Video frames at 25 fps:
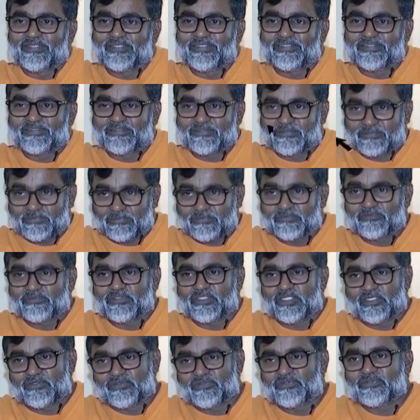Like, so
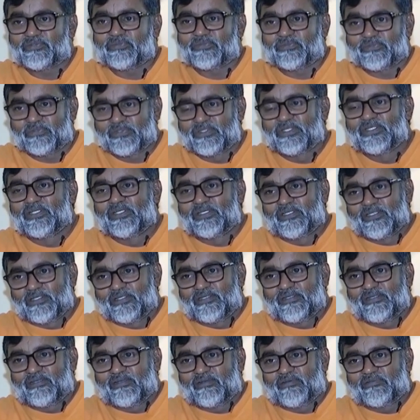we have to
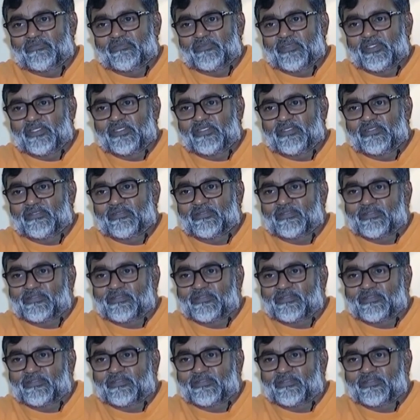wait